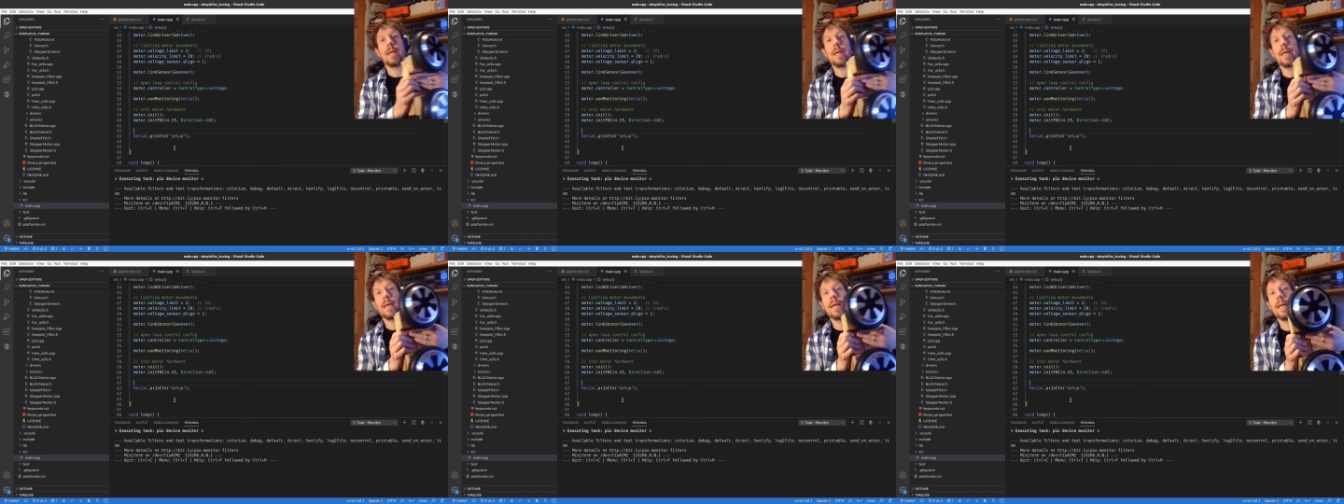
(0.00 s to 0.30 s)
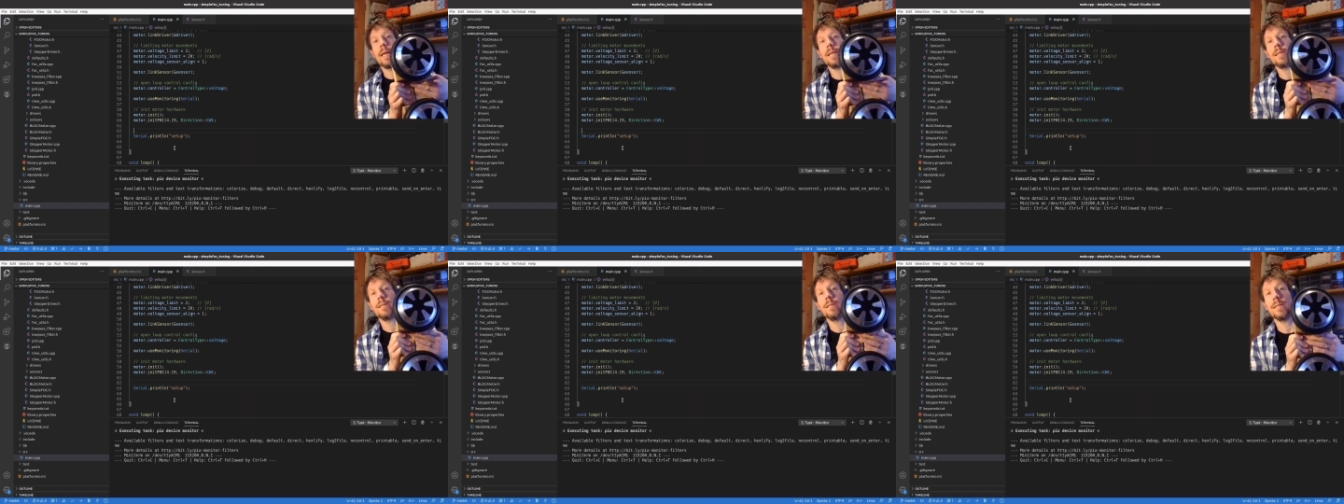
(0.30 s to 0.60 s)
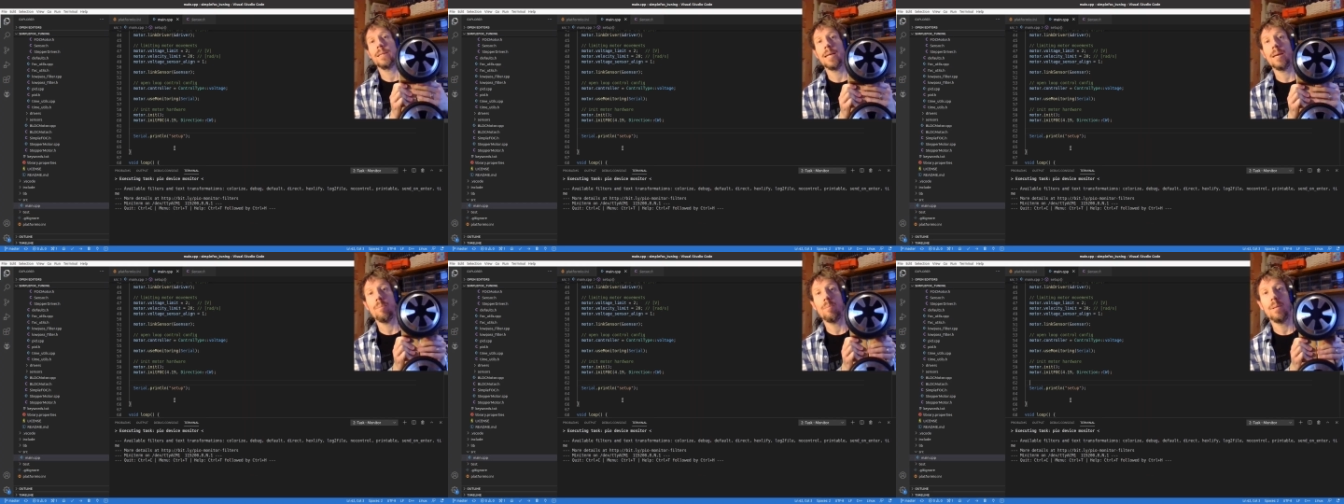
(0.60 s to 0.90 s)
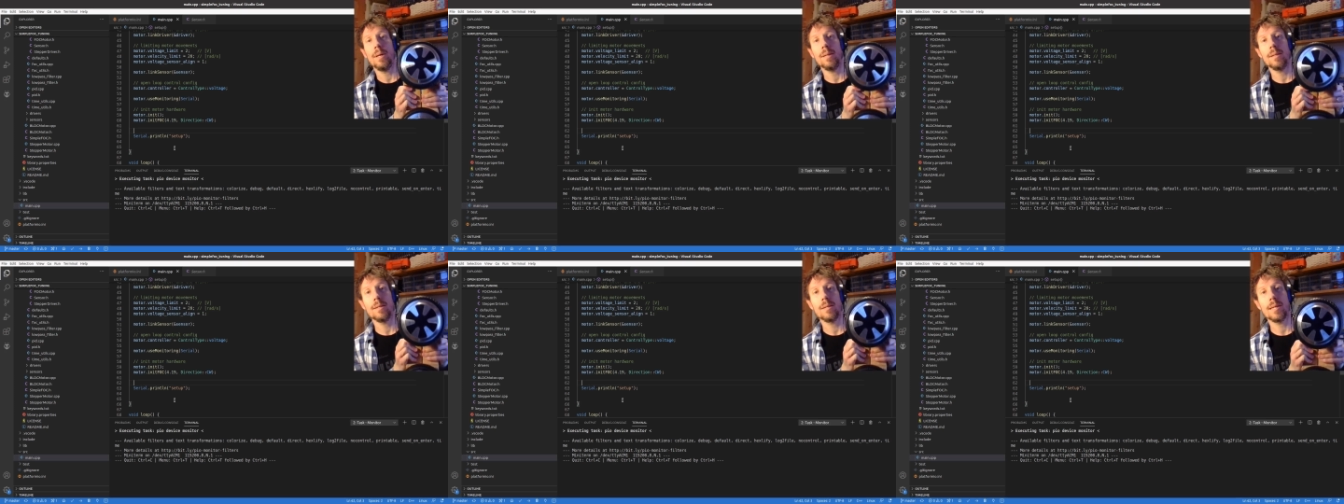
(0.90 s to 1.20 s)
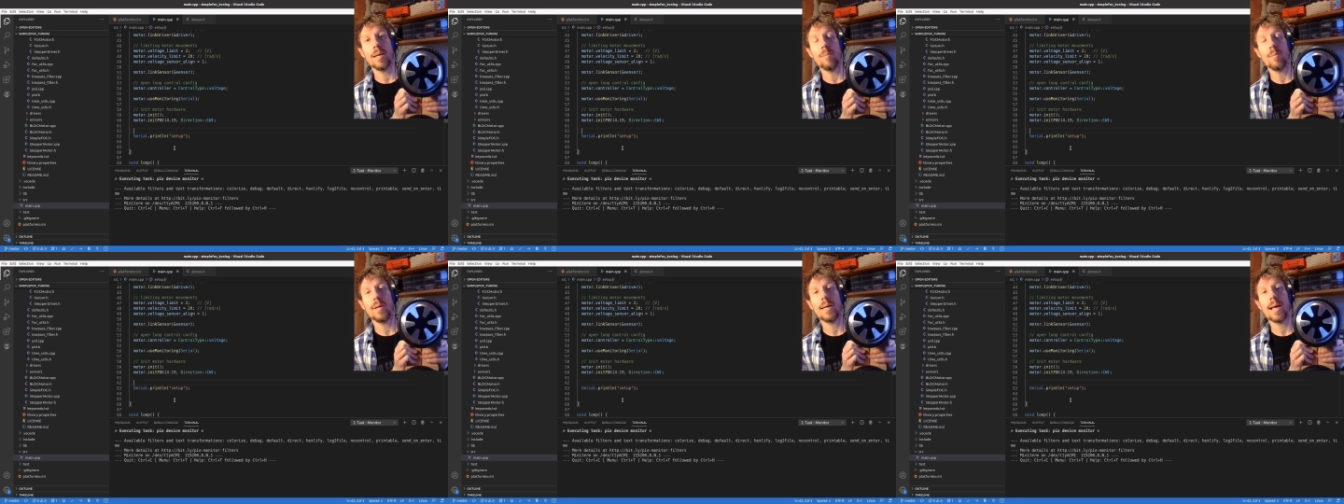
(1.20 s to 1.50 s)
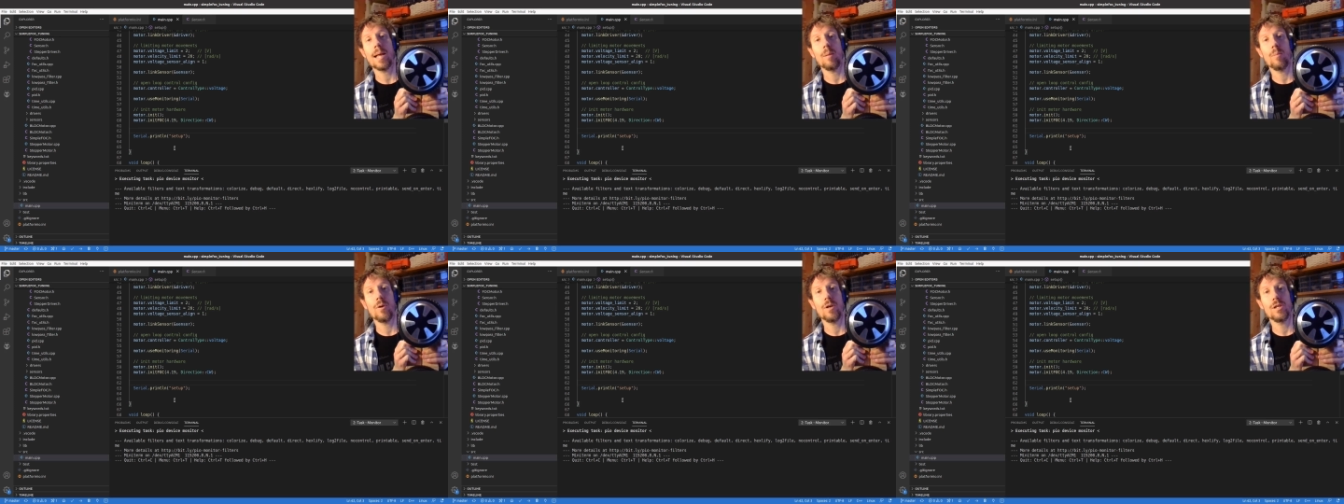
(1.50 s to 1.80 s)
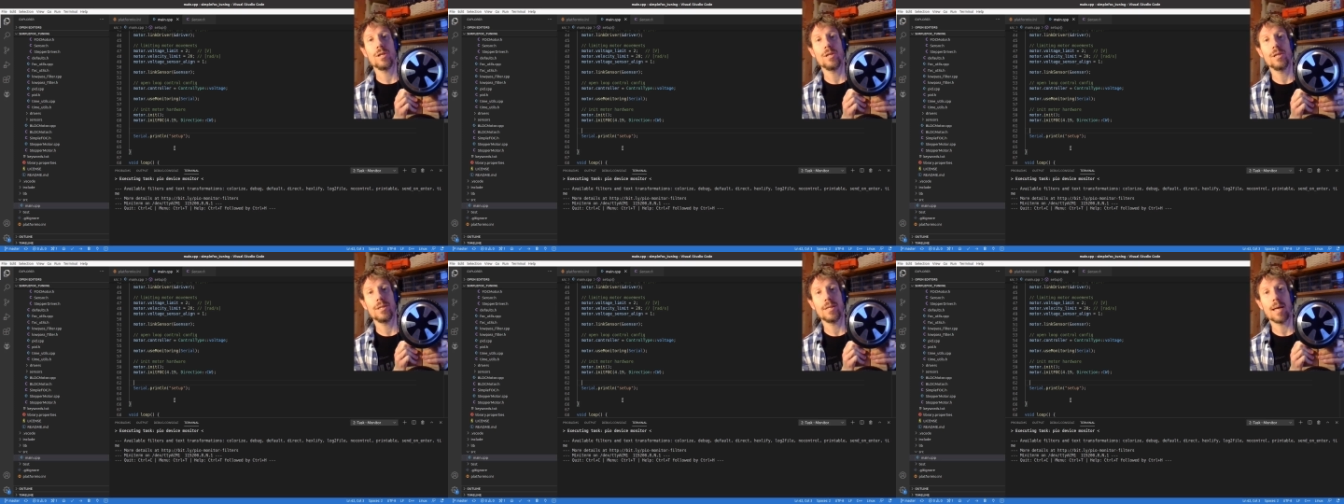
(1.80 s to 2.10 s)
it skip it'll skip the
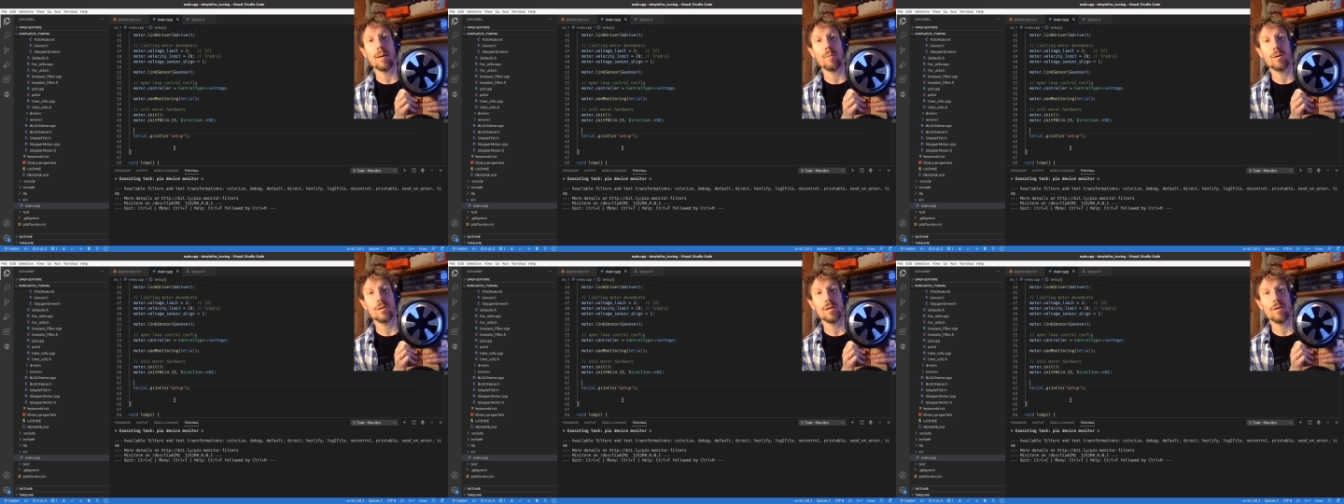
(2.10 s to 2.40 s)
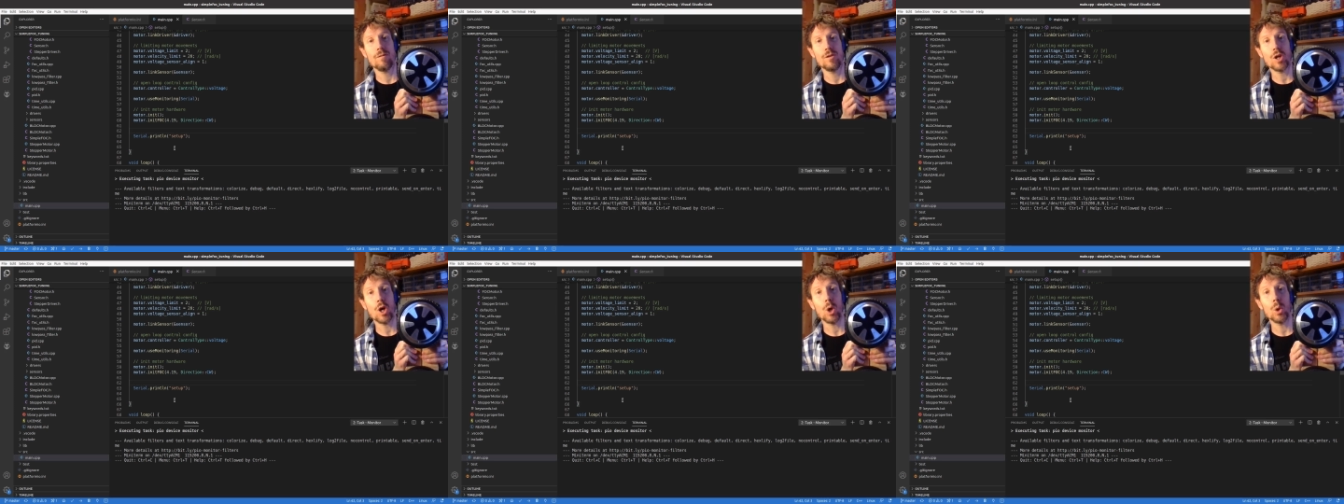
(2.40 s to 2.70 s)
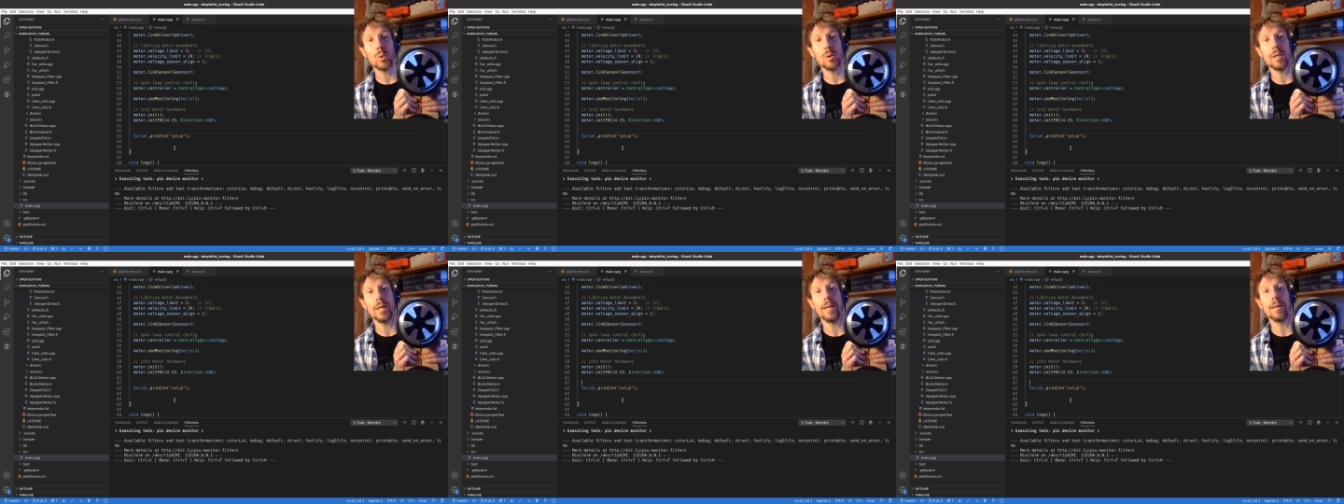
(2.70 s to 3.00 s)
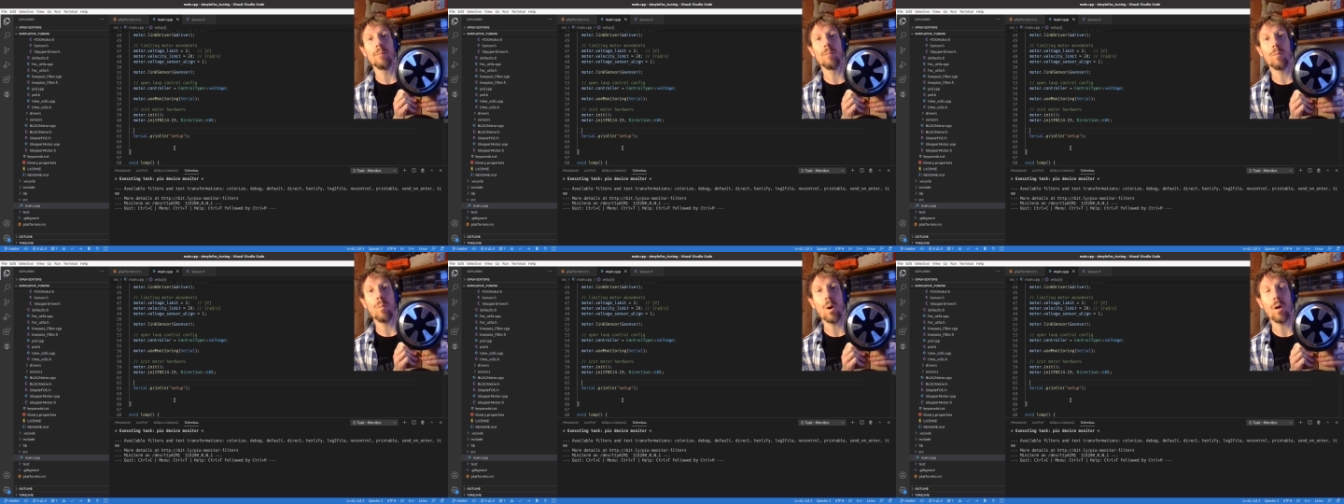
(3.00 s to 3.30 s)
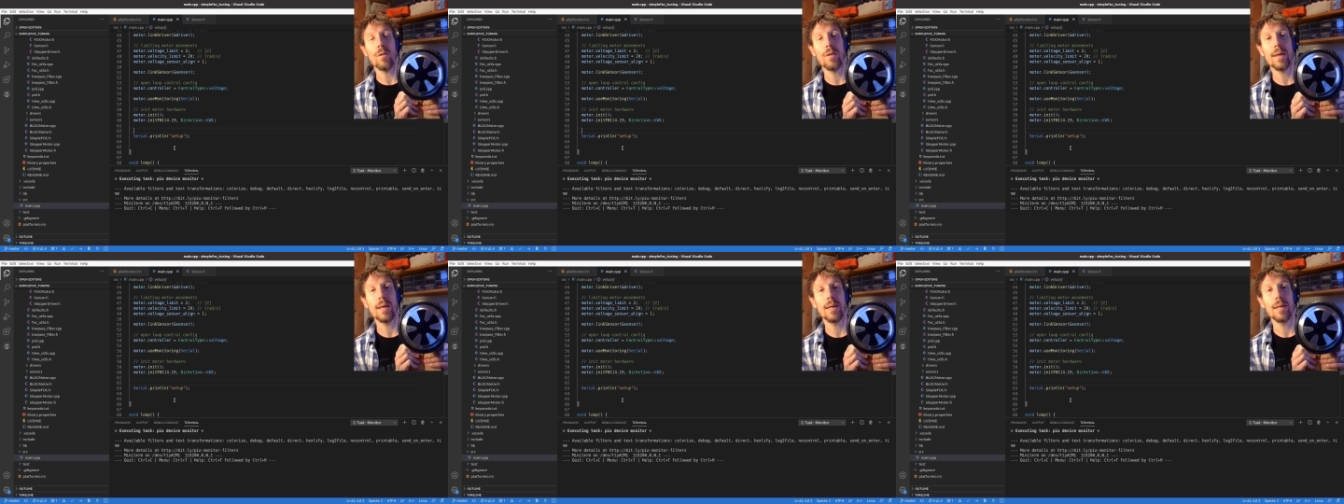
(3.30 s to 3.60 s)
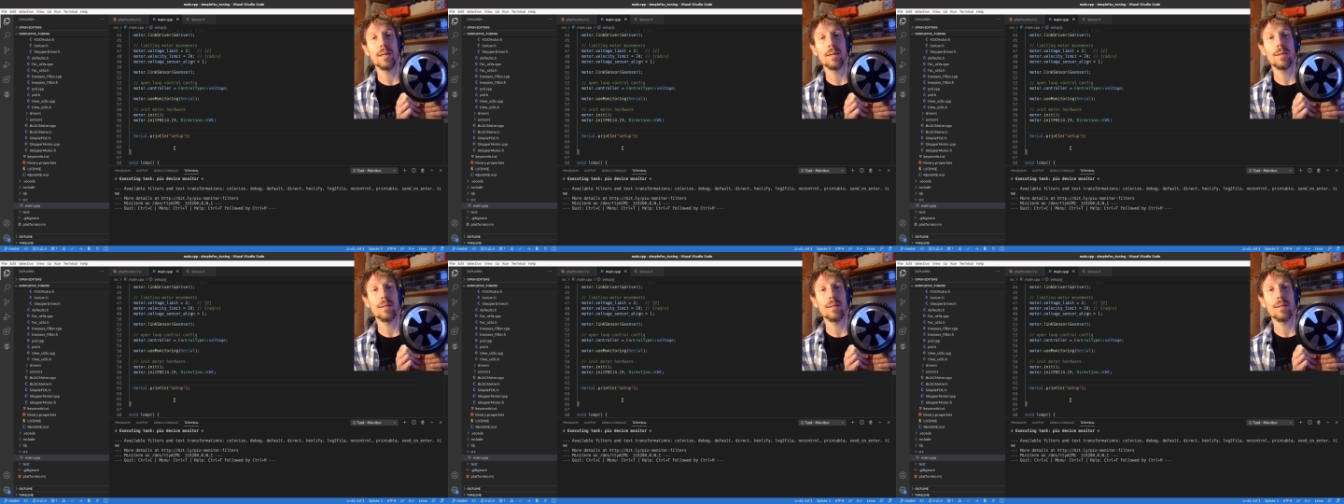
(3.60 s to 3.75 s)
calibration step because I've told it what the